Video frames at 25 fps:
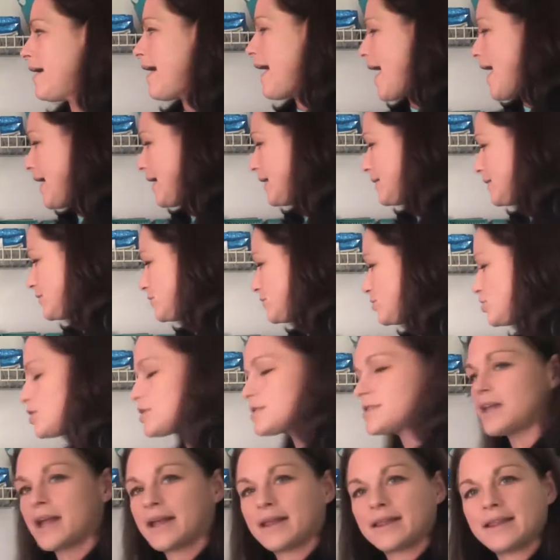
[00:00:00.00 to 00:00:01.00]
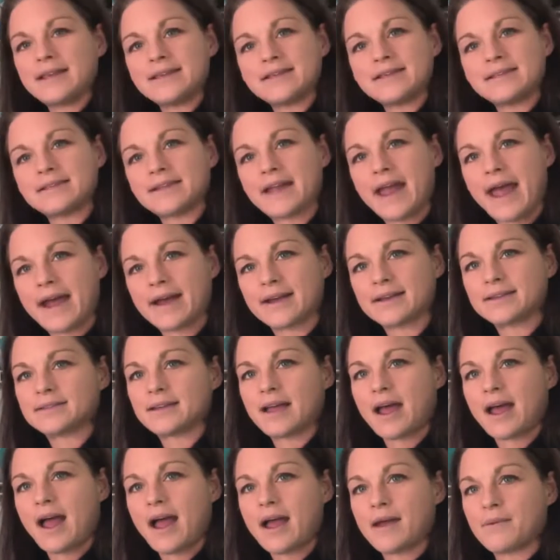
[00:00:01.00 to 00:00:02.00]
And just like these snacks,
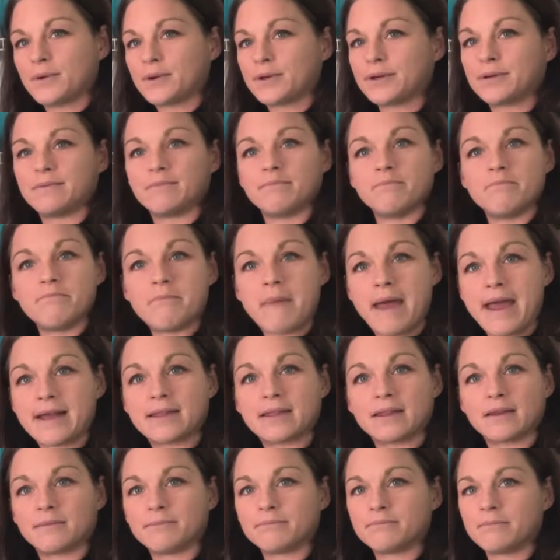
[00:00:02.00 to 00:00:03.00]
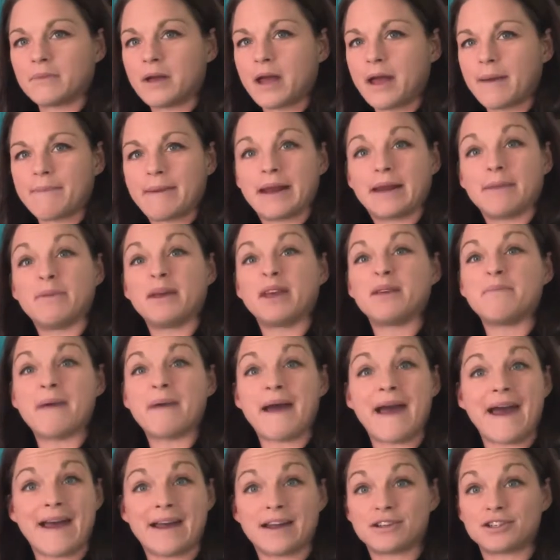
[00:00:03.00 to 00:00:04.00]
I would made a big
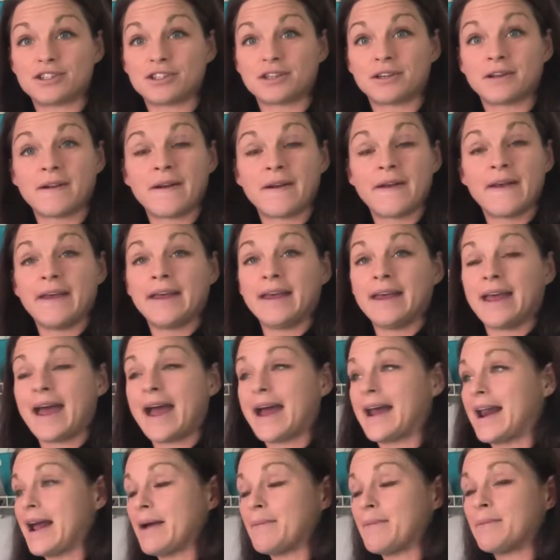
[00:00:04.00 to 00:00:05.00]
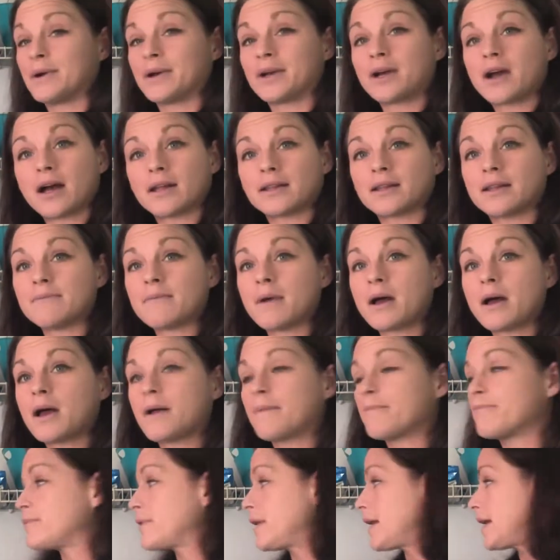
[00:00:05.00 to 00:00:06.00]
batch, and I would cut them
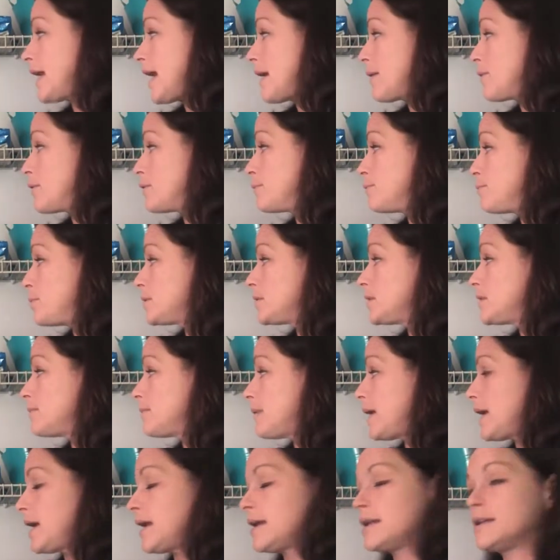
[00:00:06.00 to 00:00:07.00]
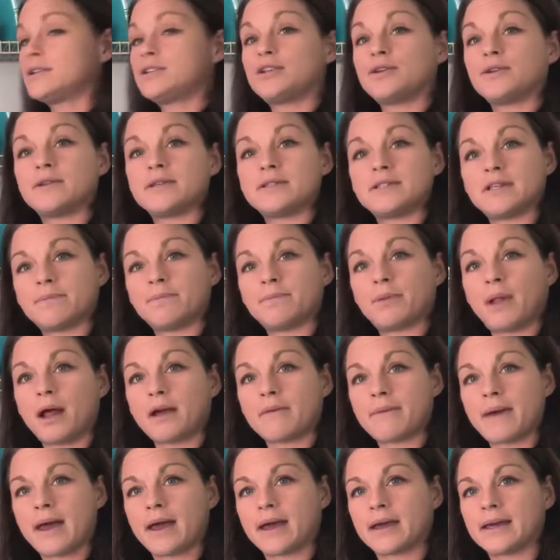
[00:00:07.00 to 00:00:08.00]
up and I would put them into the
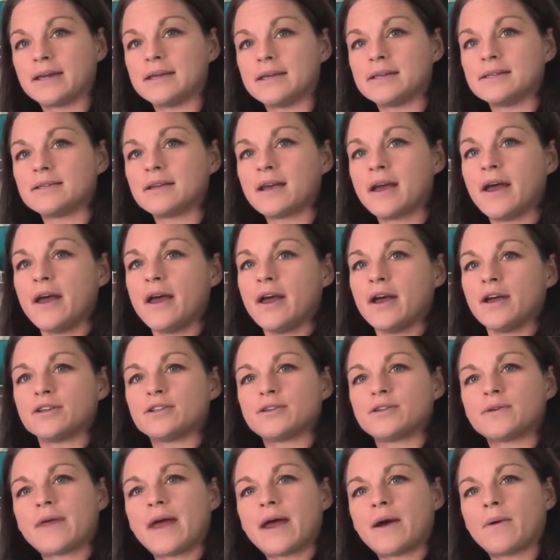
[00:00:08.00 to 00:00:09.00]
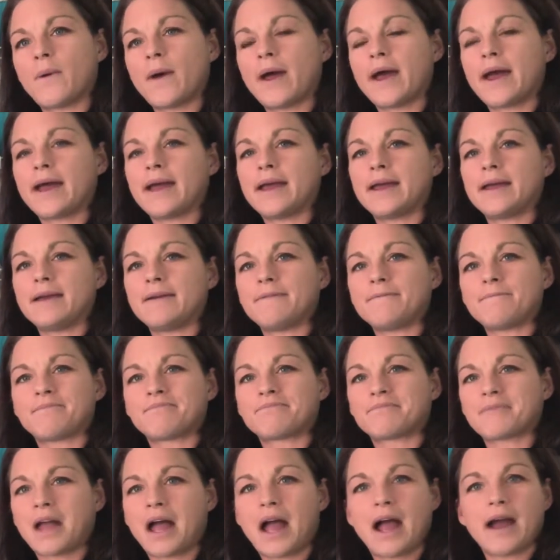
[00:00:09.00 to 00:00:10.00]
Ziploc baggies, so that way
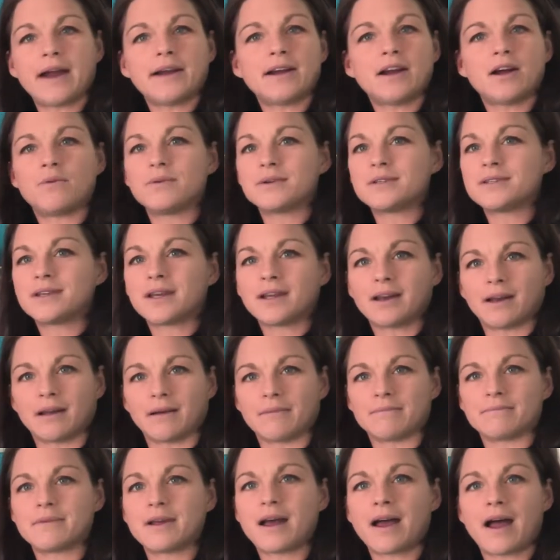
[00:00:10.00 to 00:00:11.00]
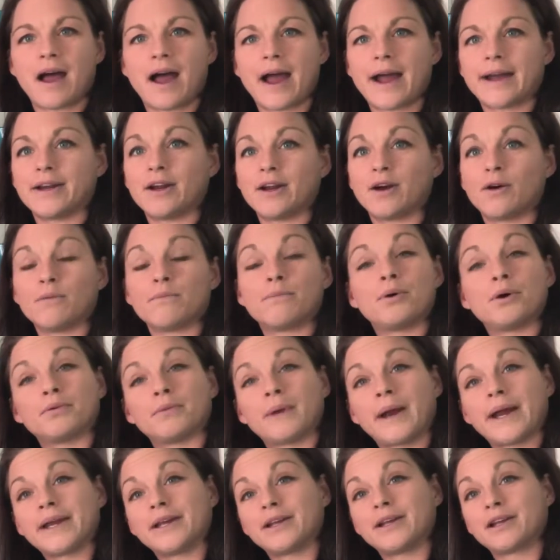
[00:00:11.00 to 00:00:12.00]
I know what's in them. I don't put
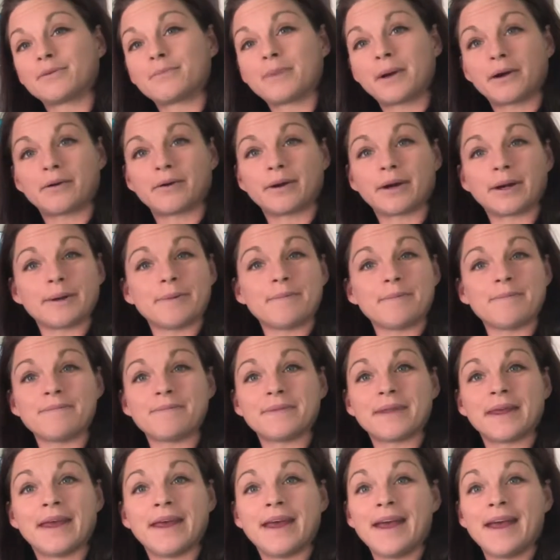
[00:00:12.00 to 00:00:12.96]
regular butter in them.